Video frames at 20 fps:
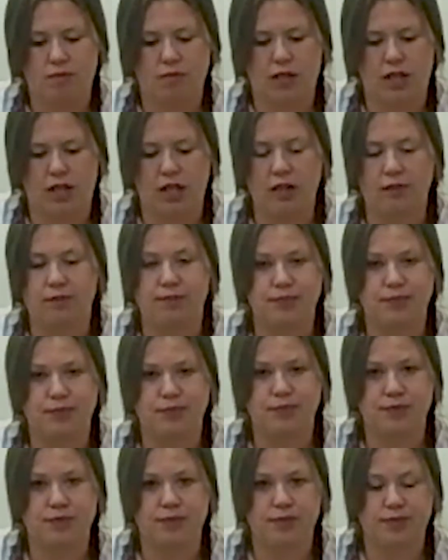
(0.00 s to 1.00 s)
Yeah,
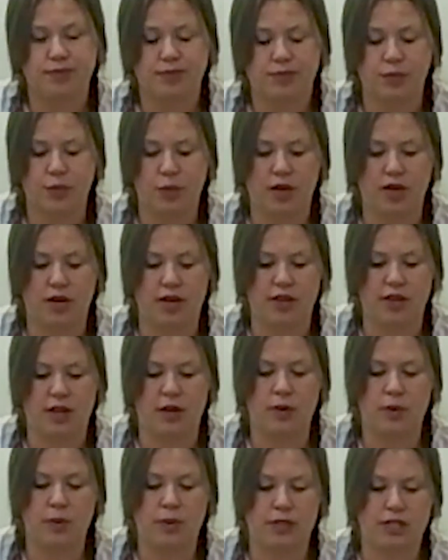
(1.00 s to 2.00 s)
where the
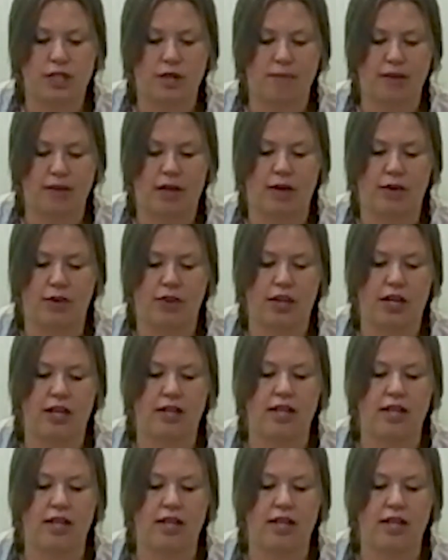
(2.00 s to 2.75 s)
hole is our mouth. And